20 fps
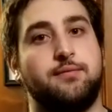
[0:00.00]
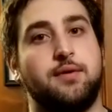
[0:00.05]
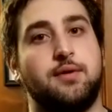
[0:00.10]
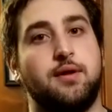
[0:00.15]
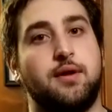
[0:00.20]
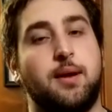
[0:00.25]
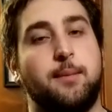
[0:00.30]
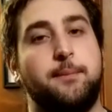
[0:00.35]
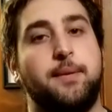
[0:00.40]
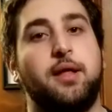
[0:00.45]

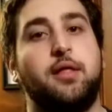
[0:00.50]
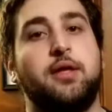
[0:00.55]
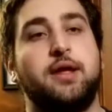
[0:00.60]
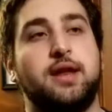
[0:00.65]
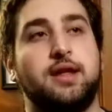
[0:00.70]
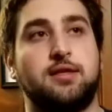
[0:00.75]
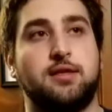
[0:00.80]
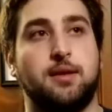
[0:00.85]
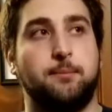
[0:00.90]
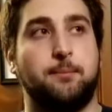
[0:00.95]
ability
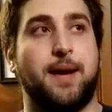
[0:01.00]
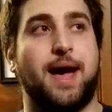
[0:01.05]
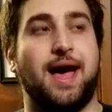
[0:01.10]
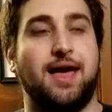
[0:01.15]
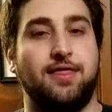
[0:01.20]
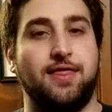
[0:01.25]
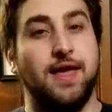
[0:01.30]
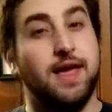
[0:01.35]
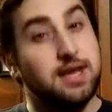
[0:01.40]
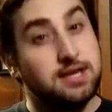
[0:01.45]
to buy
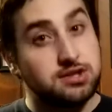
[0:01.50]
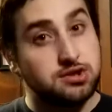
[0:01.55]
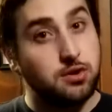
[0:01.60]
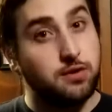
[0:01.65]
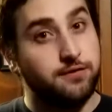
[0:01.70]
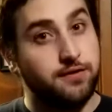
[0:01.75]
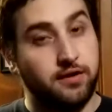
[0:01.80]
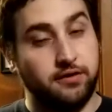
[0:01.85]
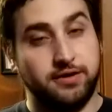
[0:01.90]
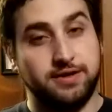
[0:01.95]
things, so
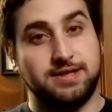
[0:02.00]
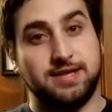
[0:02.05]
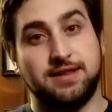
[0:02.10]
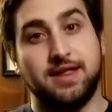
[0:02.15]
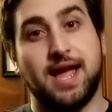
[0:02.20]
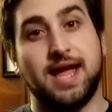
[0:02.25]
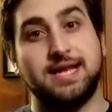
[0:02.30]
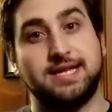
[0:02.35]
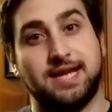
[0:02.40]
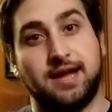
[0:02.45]
if you're into
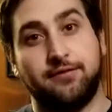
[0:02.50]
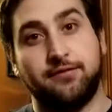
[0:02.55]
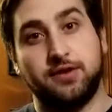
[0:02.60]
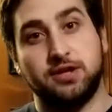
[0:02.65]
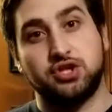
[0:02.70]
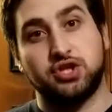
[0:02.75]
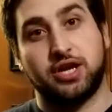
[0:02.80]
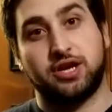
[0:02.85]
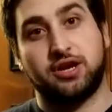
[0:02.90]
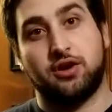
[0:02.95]
that, definitely
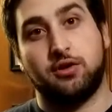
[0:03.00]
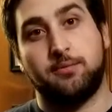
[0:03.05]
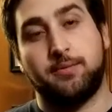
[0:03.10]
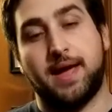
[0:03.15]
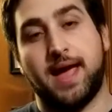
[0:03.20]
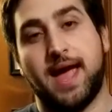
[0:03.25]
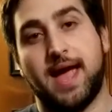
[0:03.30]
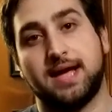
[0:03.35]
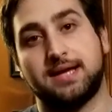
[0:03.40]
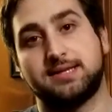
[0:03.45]
check out
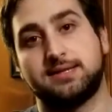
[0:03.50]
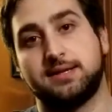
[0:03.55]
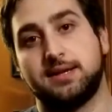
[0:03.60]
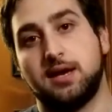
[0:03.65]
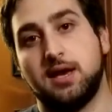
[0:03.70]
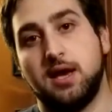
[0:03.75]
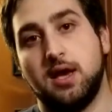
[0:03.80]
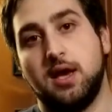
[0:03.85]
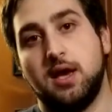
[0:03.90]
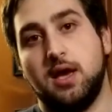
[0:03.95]
PAX.
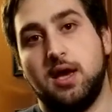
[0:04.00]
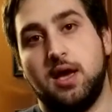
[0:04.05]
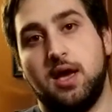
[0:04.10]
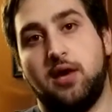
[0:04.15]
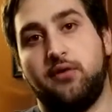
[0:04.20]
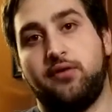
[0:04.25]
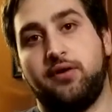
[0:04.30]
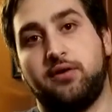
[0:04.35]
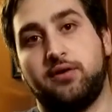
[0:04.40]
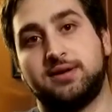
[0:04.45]

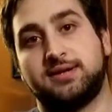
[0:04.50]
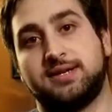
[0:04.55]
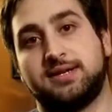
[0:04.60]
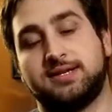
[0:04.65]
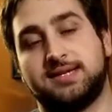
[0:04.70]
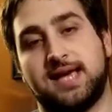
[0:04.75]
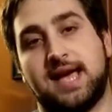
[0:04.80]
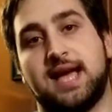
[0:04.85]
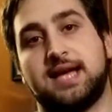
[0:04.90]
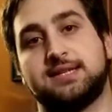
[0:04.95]
If you're into
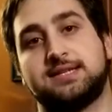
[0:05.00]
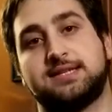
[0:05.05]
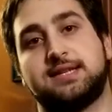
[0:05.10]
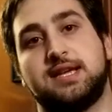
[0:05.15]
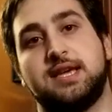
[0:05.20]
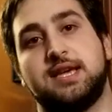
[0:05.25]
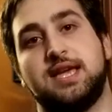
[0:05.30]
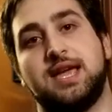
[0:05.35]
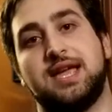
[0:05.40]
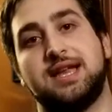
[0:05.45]

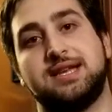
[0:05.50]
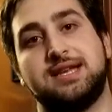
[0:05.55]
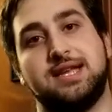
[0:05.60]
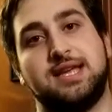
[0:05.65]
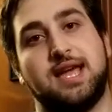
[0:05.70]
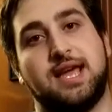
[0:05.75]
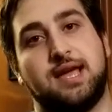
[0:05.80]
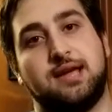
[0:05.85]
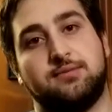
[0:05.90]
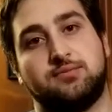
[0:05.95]
testing indie
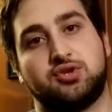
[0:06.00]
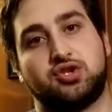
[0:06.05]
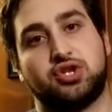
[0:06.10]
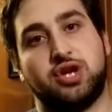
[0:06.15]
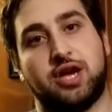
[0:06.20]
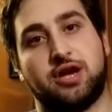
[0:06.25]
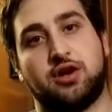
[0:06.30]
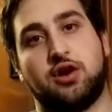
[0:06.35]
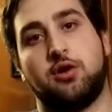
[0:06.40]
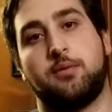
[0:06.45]
games,
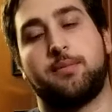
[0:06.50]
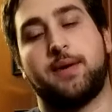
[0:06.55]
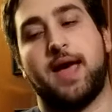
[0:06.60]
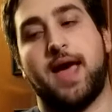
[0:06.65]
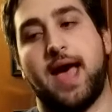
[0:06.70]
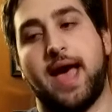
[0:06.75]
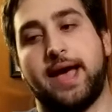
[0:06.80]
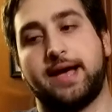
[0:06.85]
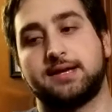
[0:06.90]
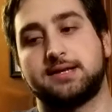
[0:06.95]
check out
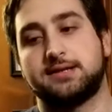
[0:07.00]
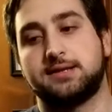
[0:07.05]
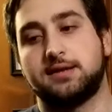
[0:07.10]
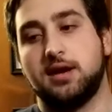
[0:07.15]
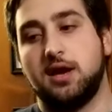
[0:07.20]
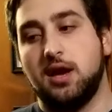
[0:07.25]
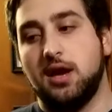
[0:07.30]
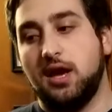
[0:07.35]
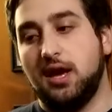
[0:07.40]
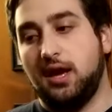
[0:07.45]
PAX.
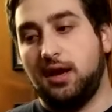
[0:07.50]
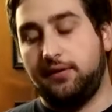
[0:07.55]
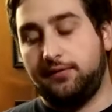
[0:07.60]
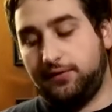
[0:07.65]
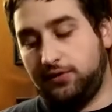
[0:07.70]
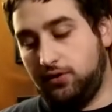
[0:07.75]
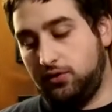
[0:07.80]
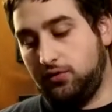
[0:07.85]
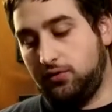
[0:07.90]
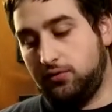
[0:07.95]
If
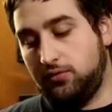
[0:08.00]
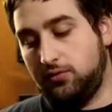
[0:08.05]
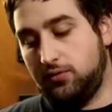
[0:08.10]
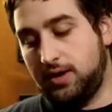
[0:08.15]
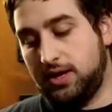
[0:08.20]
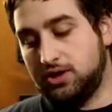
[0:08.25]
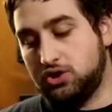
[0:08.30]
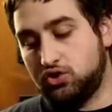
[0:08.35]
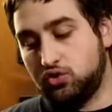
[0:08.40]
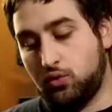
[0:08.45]
you
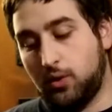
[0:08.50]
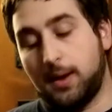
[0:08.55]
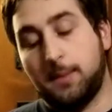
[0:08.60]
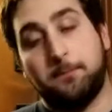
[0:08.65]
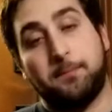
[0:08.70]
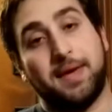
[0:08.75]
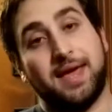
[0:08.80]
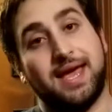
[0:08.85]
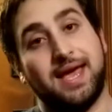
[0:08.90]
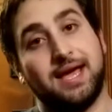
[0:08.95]
enjoy
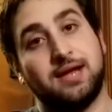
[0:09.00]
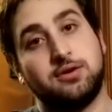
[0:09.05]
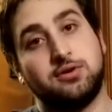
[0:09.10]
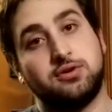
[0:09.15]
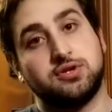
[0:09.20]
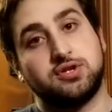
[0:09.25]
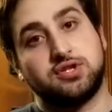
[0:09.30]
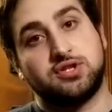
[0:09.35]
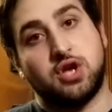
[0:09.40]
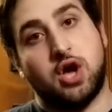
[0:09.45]

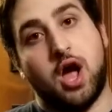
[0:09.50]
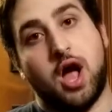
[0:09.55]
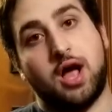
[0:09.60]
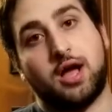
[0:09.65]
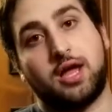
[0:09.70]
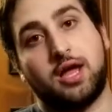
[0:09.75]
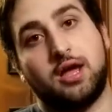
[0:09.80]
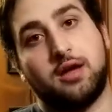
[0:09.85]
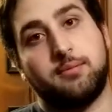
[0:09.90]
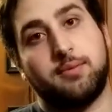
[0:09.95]
panels
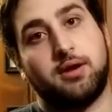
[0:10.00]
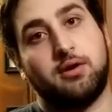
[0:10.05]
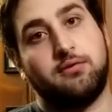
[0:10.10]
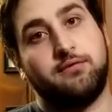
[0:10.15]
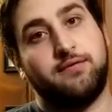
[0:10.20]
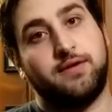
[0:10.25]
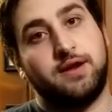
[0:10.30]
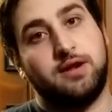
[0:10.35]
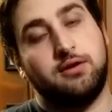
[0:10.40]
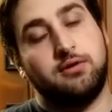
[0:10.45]
talking about
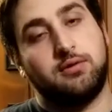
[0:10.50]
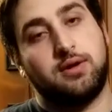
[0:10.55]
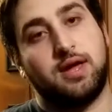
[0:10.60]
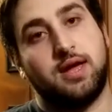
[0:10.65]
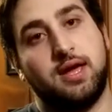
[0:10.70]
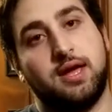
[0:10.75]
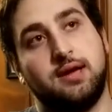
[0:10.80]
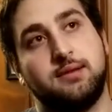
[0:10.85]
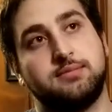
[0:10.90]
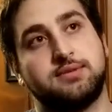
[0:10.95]
video
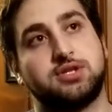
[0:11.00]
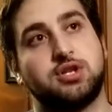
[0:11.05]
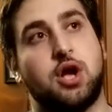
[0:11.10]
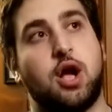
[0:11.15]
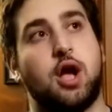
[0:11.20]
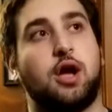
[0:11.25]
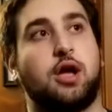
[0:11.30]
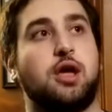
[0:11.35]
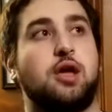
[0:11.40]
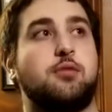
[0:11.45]
games,
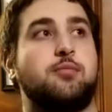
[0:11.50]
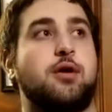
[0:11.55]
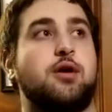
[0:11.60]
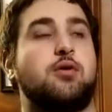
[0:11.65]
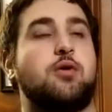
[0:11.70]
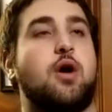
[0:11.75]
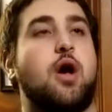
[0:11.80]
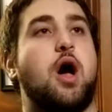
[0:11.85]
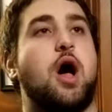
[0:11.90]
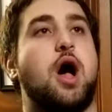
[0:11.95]
talking
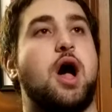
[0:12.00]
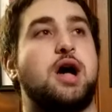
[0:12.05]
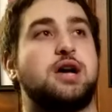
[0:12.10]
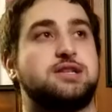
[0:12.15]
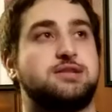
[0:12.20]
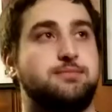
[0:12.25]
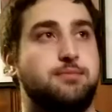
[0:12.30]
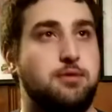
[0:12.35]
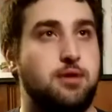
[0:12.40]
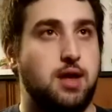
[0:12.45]
about
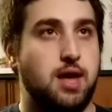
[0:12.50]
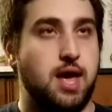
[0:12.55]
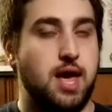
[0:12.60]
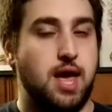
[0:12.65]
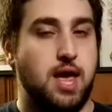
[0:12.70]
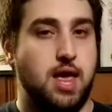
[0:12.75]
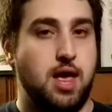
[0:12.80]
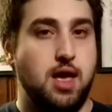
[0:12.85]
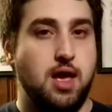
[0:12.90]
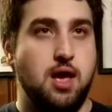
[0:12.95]

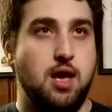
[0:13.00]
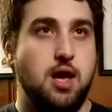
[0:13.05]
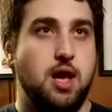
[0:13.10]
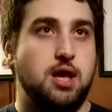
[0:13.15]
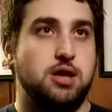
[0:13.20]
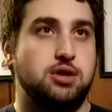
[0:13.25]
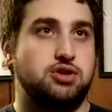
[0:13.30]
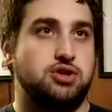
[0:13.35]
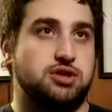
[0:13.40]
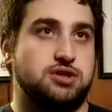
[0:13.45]
cosplay,
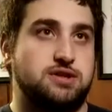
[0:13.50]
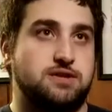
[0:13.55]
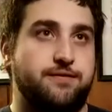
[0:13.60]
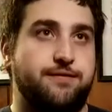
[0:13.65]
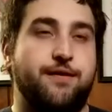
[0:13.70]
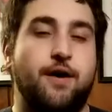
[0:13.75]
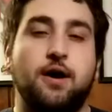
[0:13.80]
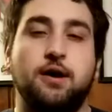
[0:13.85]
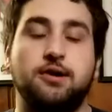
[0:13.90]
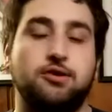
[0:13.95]
just
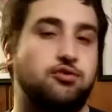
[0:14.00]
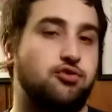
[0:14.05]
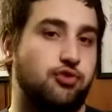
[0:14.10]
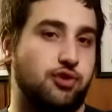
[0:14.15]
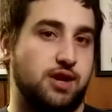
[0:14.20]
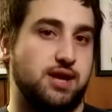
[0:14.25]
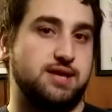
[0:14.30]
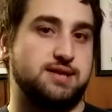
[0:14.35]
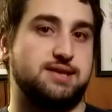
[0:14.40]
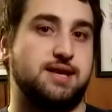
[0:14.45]
fun,
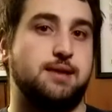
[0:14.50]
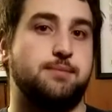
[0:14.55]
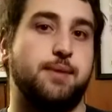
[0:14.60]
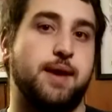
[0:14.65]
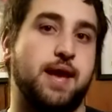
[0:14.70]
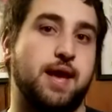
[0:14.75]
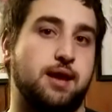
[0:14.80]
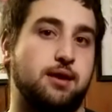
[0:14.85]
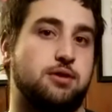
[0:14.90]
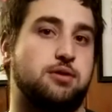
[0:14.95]
crazy
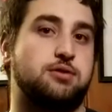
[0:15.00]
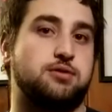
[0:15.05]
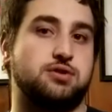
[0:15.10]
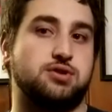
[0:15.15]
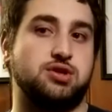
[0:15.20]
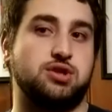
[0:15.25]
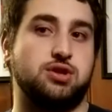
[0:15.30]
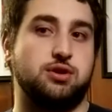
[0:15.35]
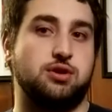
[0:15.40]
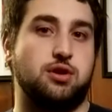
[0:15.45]

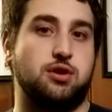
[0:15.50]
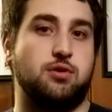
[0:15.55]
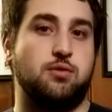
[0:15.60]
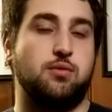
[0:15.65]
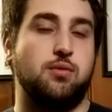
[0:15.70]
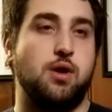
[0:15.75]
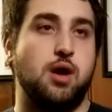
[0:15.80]
panels, you know,